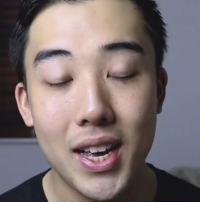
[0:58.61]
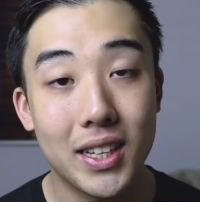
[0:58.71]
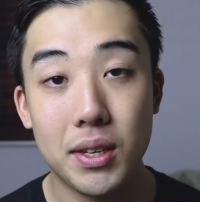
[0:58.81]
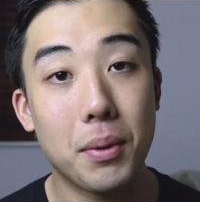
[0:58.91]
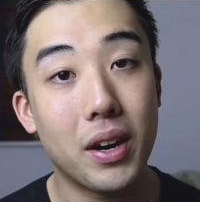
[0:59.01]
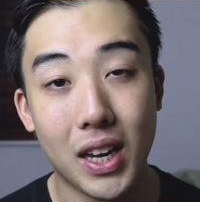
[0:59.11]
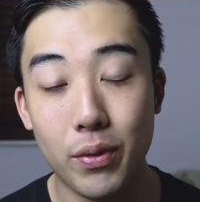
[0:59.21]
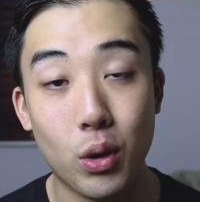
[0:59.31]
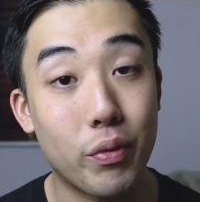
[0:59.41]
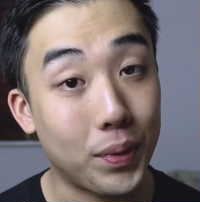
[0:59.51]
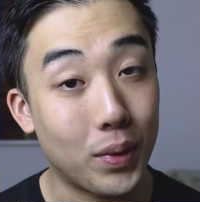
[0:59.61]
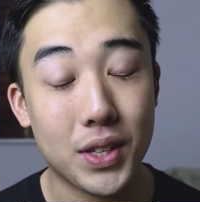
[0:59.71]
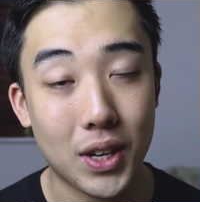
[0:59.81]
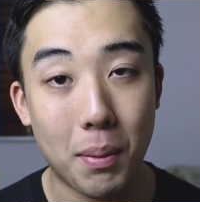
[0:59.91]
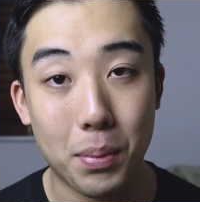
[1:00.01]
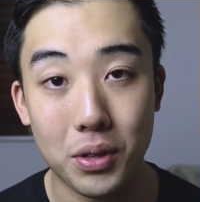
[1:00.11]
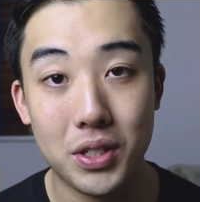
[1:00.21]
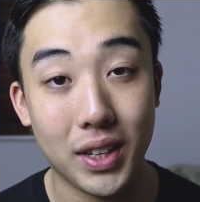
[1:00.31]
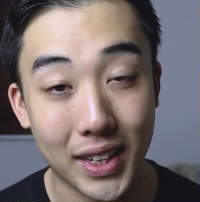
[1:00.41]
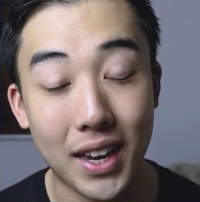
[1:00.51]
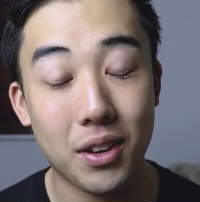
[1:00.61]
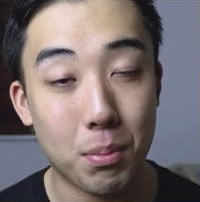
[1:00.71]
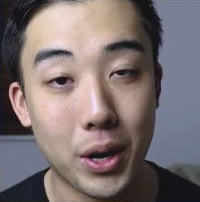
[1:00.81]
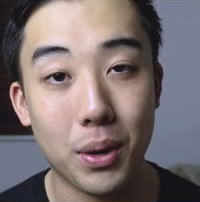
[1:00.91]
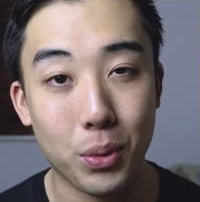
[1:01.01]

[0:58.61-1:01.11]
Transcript: So I'm going to give you a few examples to get your brain